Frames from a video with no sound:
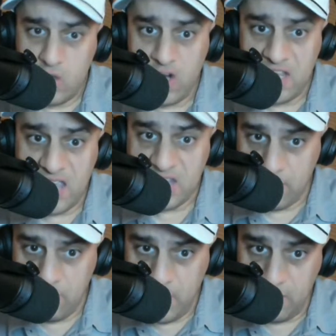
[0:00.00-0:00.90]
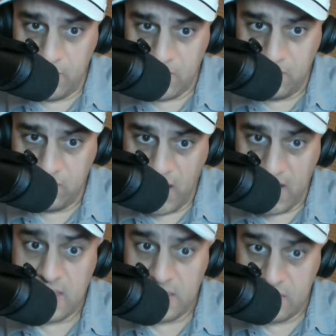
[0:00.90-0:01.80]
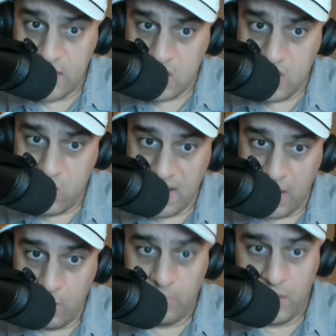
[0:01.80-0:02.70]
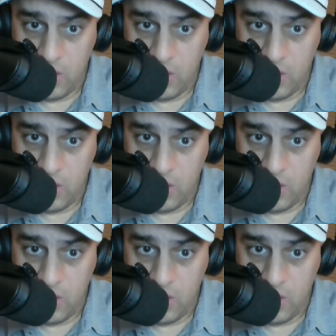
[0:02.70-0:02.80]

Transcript: New York Yankees have bigger fish to fry than you right now.